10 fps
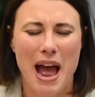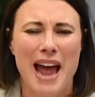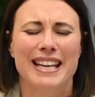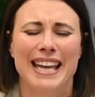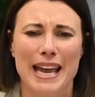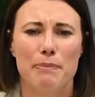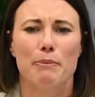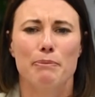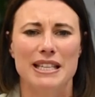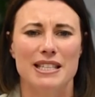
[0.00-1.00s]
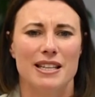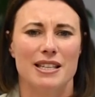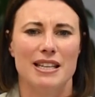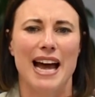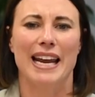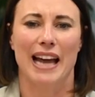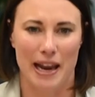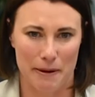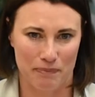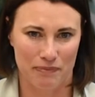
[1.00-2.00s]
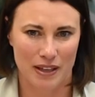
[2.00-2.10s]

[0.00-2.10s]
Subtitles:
and keep business a game.